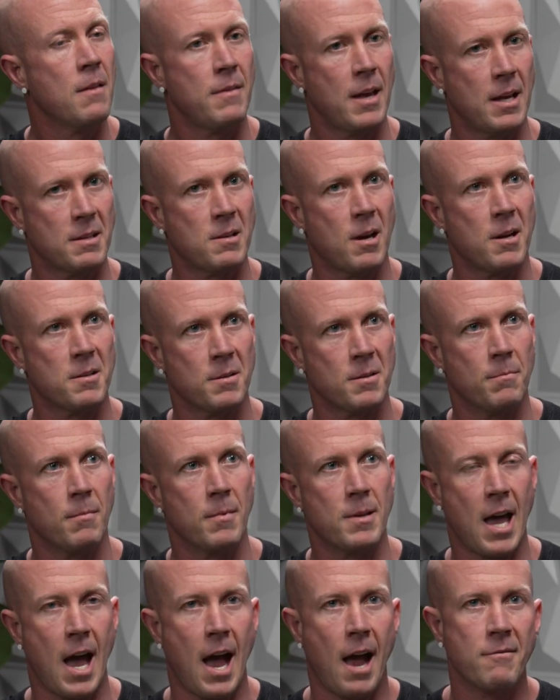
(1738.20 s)
That's awesome.
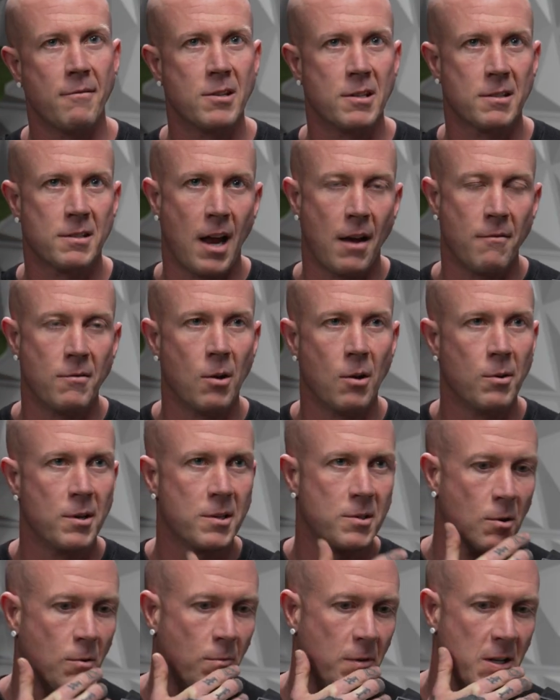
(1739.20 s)
Yeah, I've
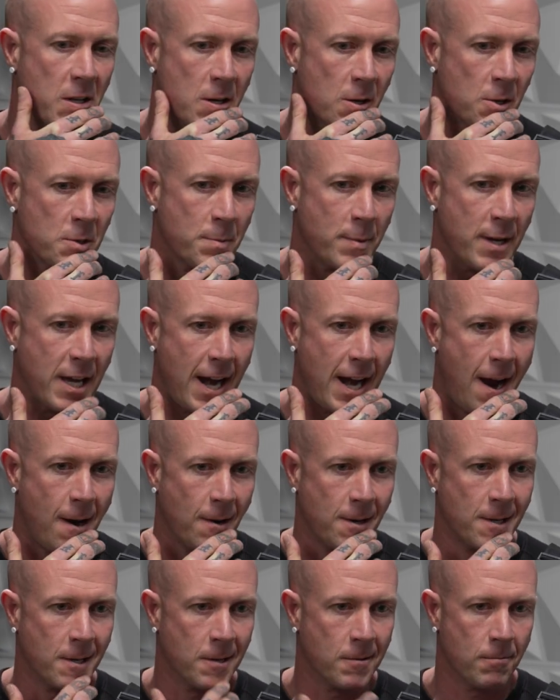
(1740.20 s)
noticed over the years being
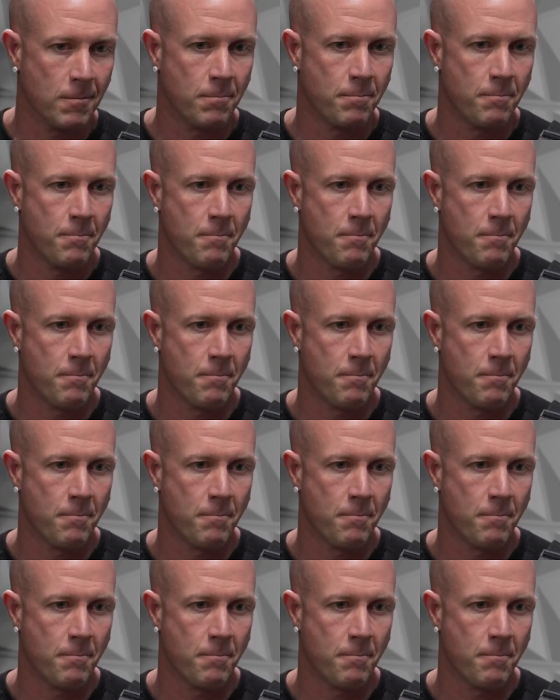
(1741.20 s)
out here,